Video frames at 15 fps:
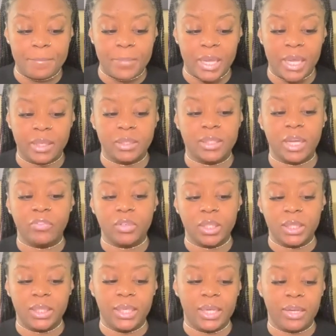And
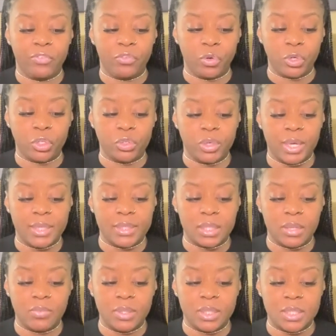definitely, yeah, for
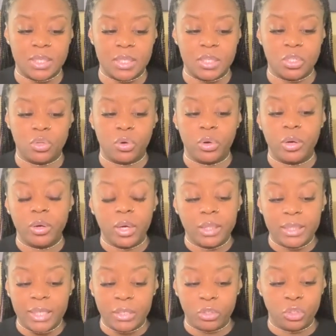creativity, you're a
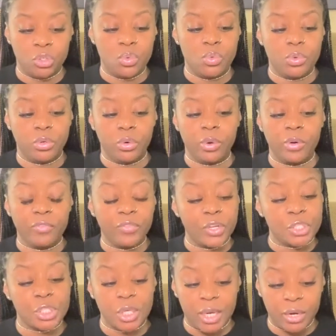leader. You're a
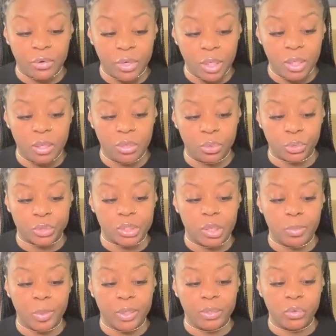visionary. You're
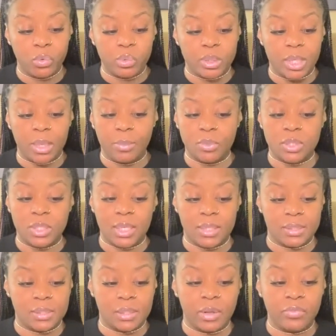somebody who's able to
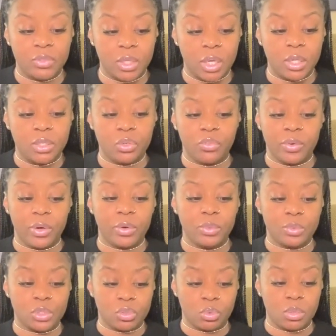get stuff done. You're very
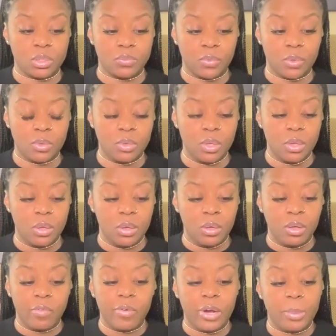resourceful.
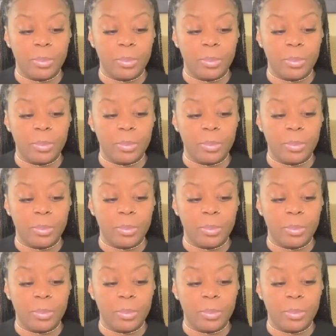You're very